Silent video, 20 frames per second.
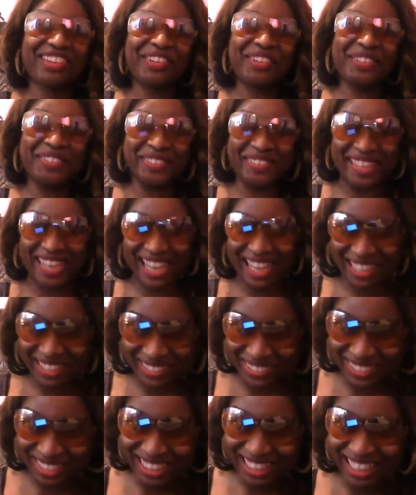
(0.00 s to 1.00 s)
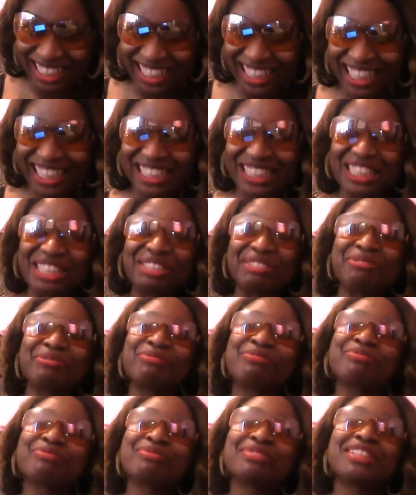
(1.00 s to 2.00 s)
Who now?
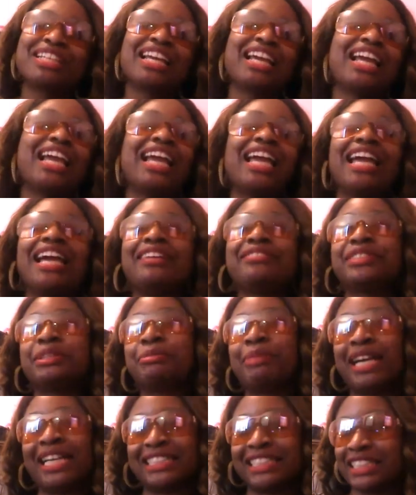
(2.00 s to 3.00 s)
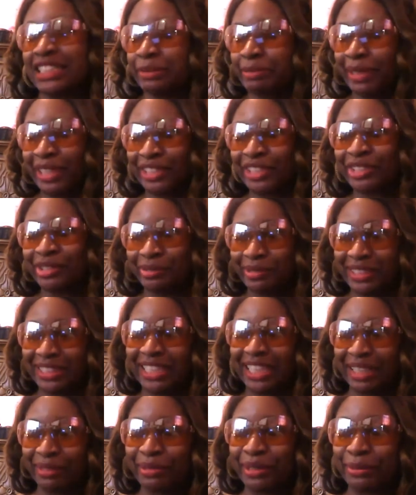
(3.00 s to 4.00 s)
Everybody's special when
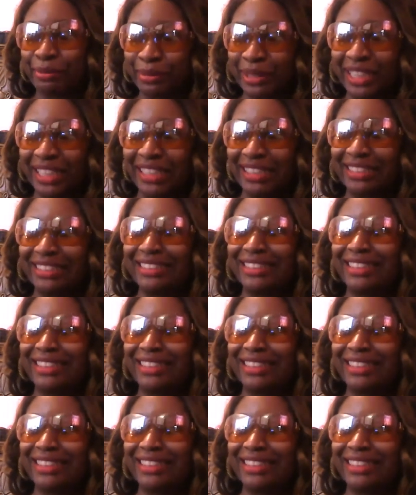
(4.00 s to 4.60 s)
they with me.